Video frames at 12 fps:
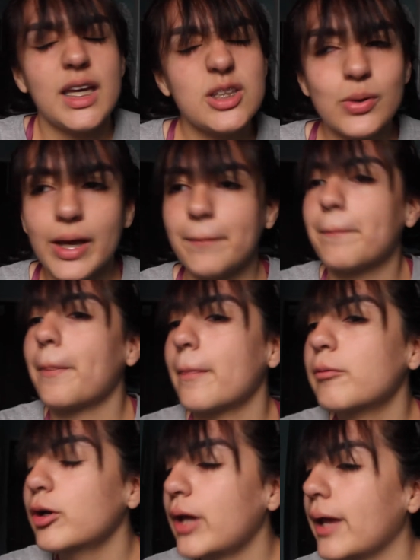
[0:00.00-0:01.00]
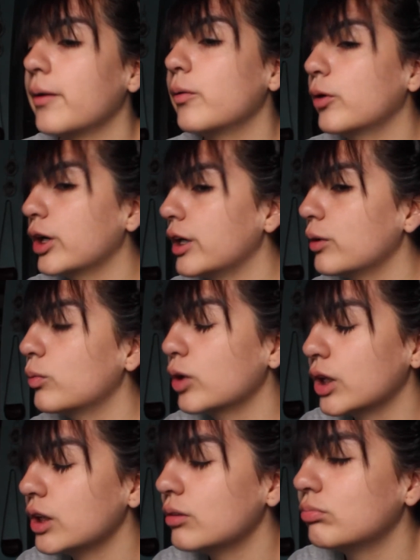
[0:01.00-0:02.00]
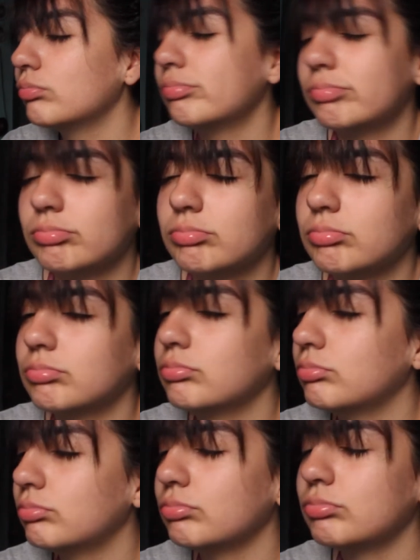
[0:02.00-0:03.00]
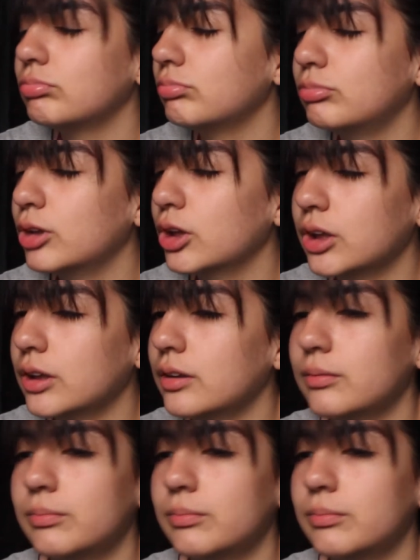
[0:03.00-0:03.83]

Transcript: it's okay we're okay we're good we're good we're good.